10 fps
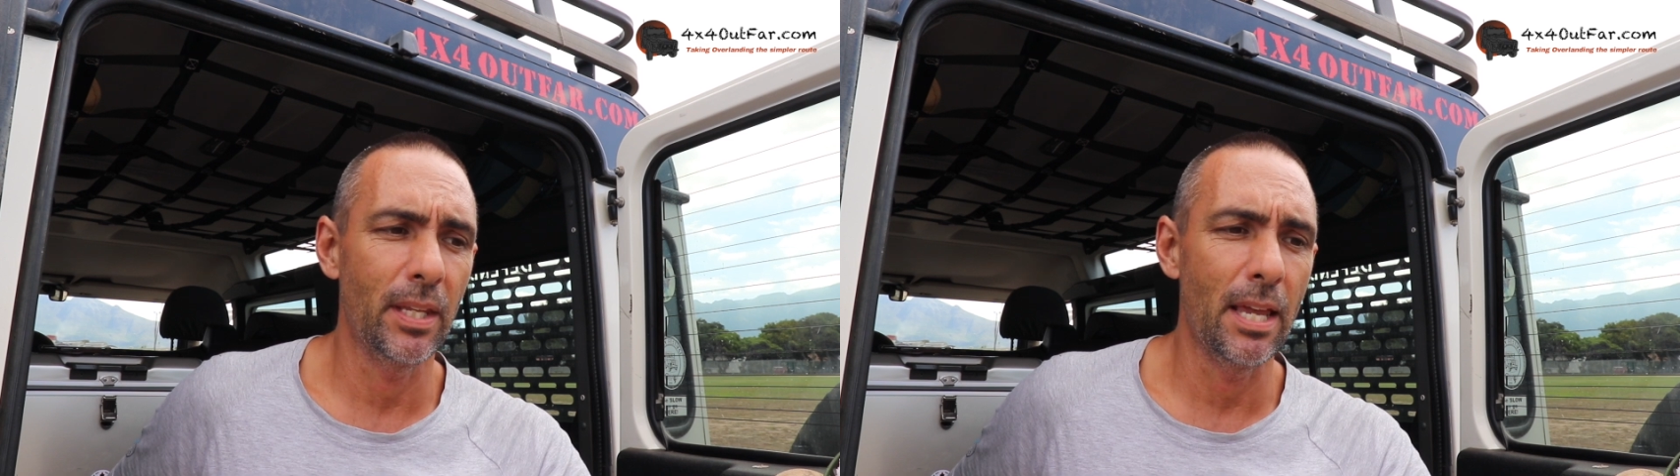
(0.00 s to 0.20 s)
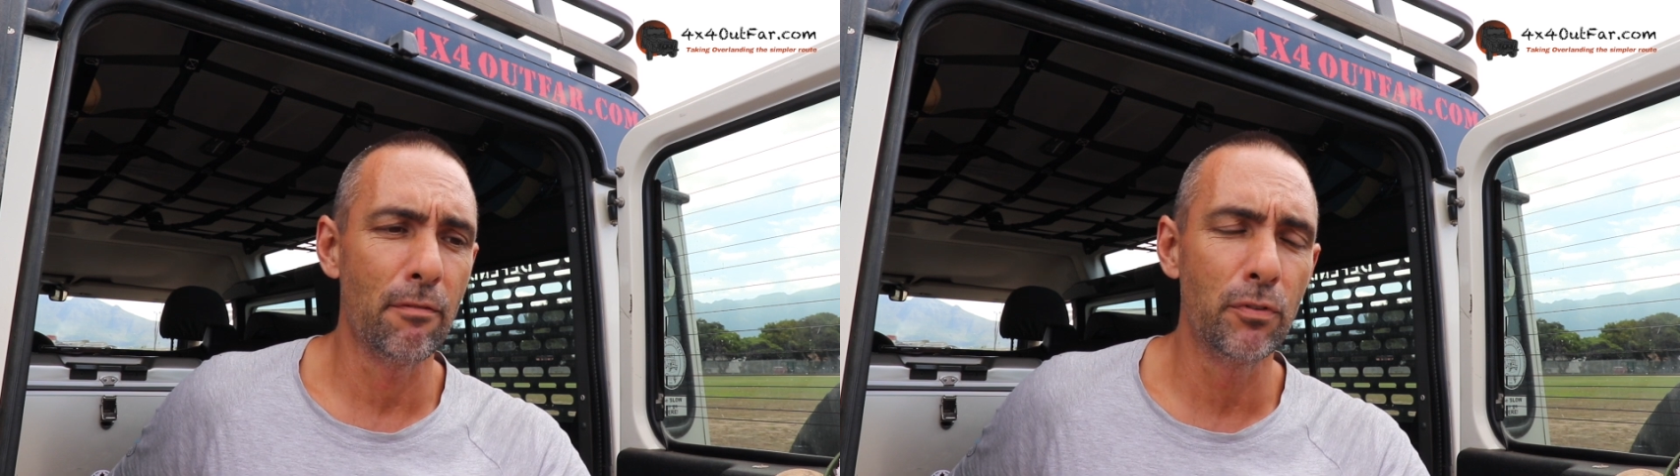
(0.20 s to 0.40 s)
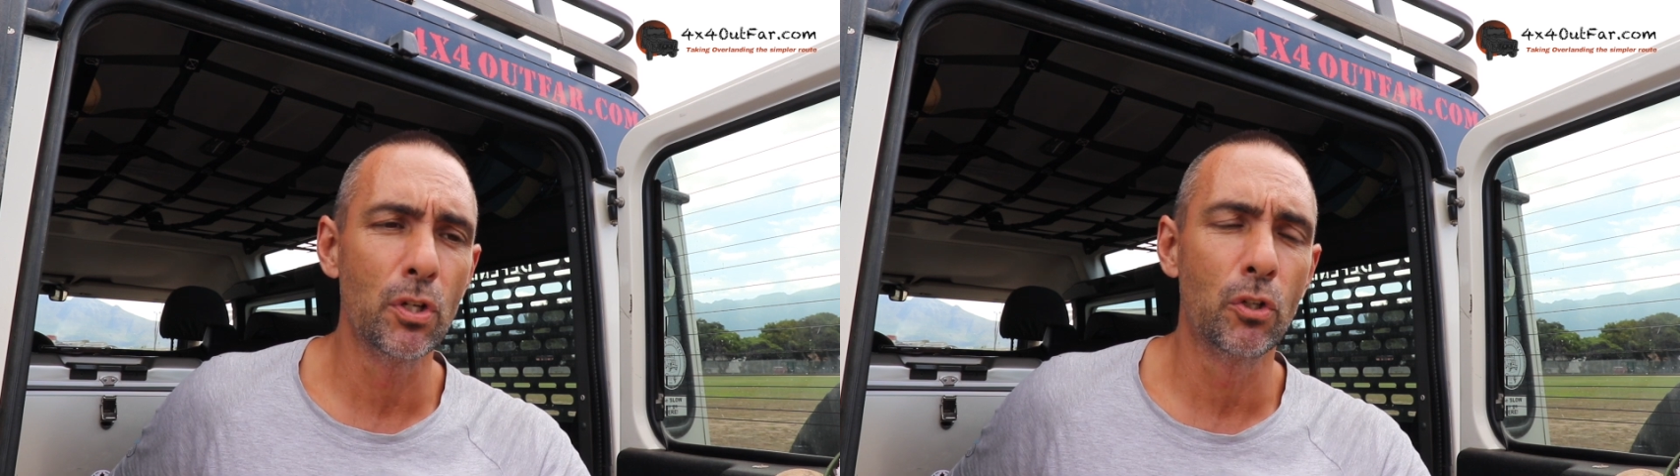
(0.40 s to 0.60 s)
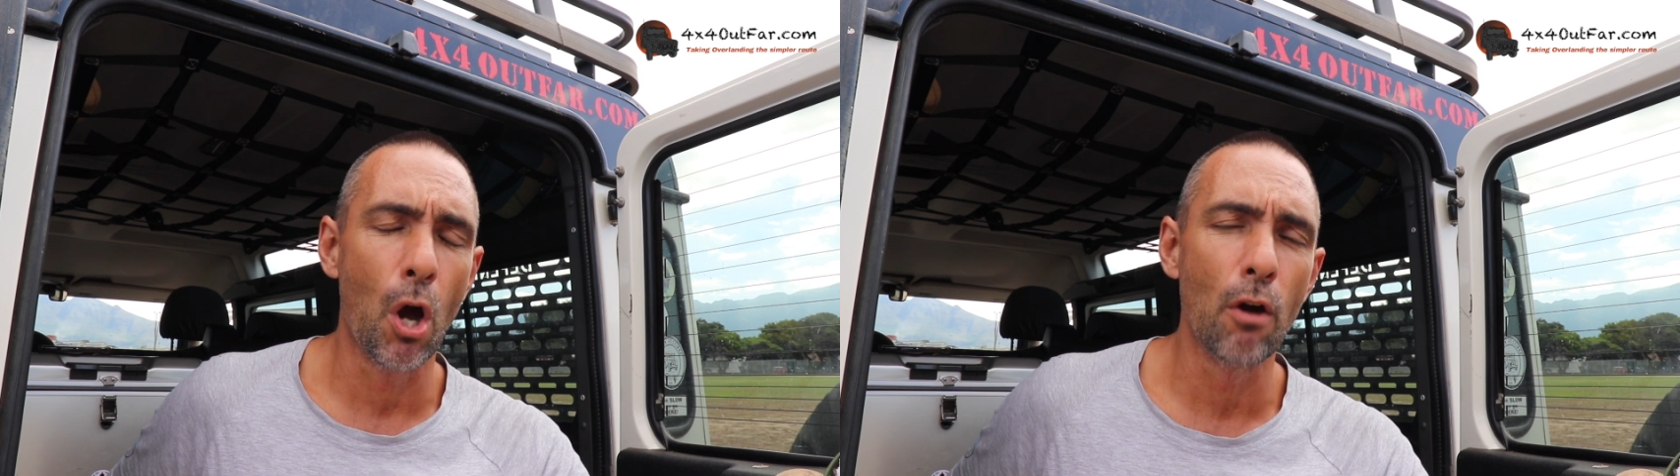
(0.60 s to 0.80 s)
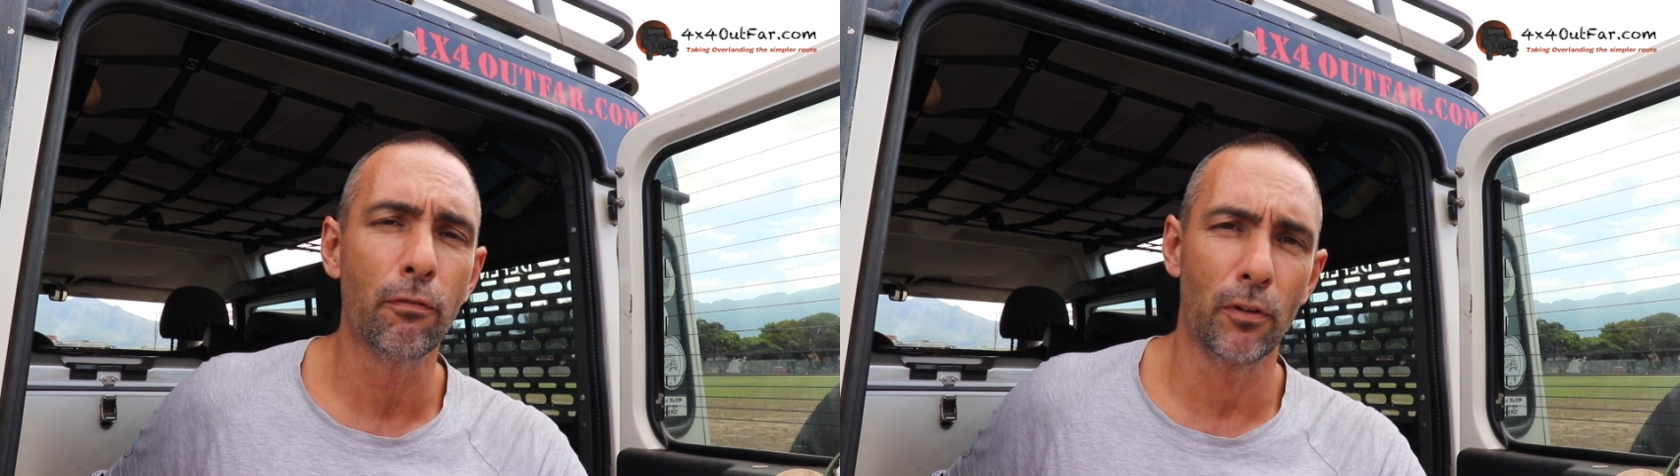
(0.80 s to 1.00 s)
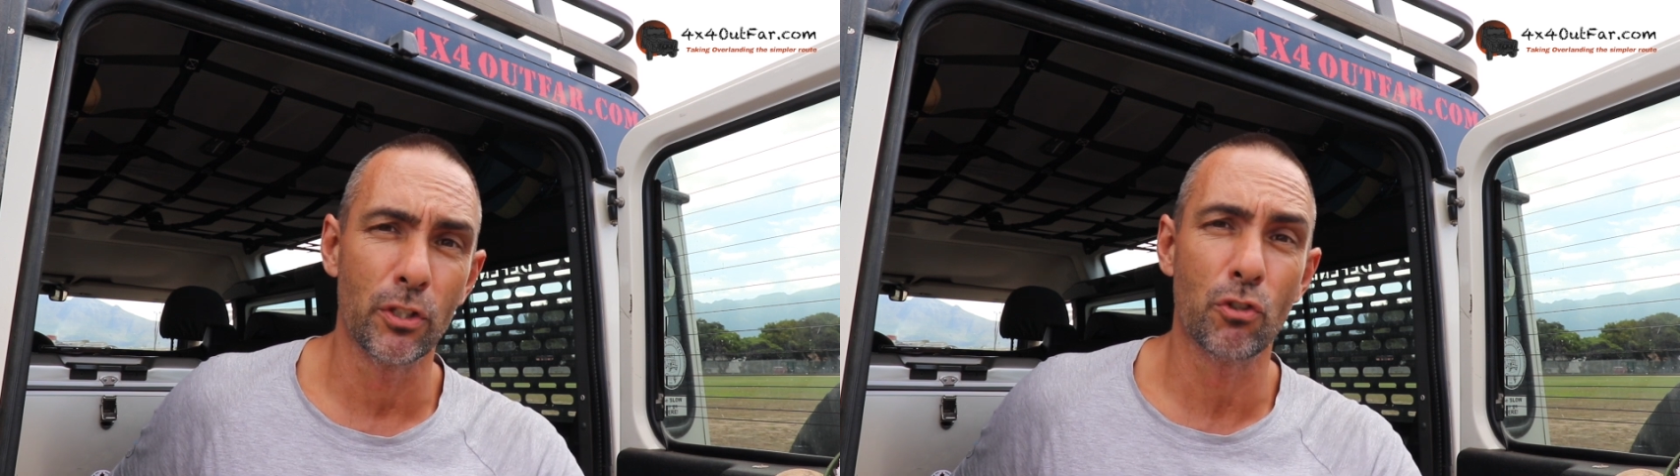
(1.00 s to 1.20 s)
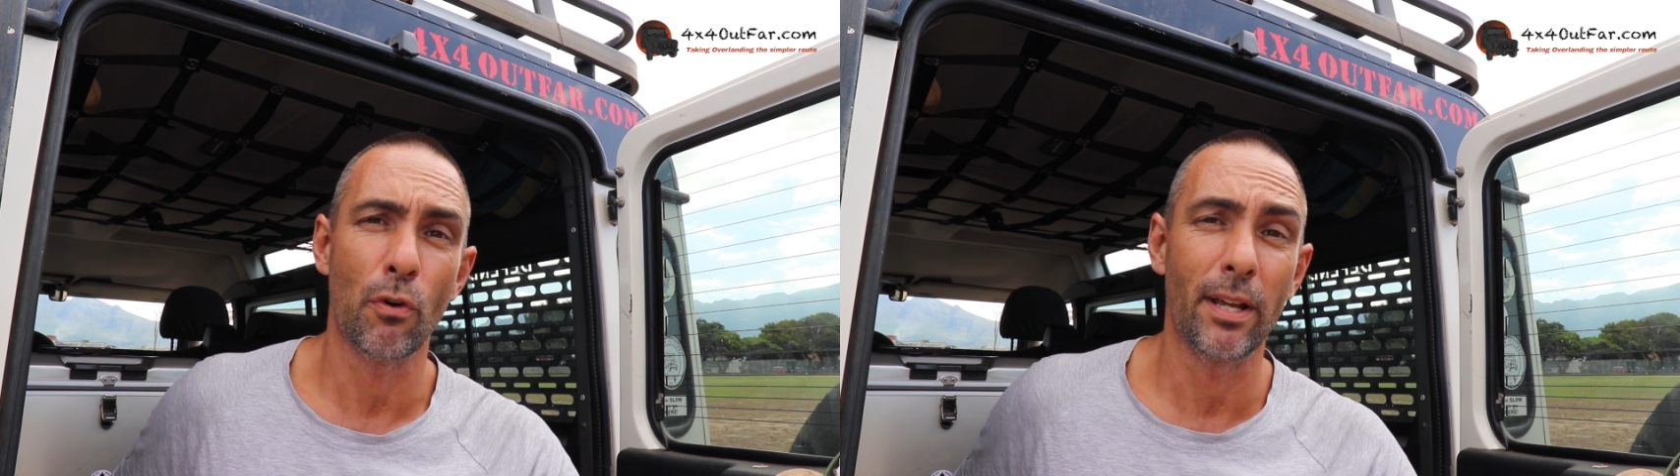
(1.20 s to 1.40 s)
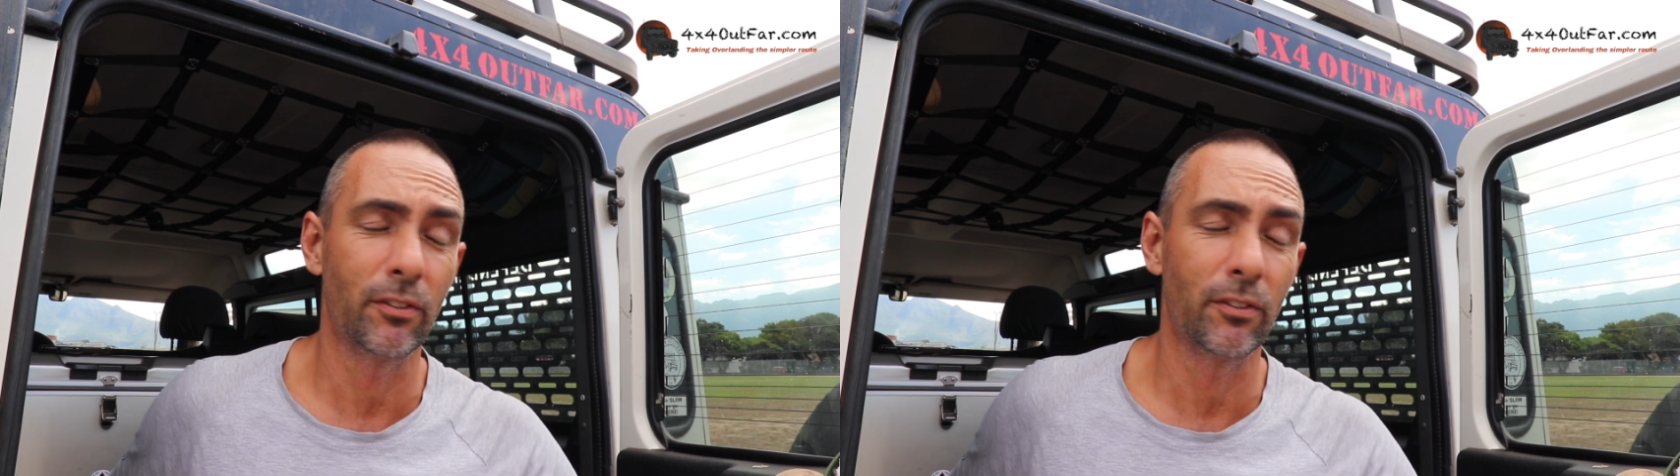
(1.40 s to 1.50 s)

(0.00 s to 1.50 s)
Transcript: if you go for a tray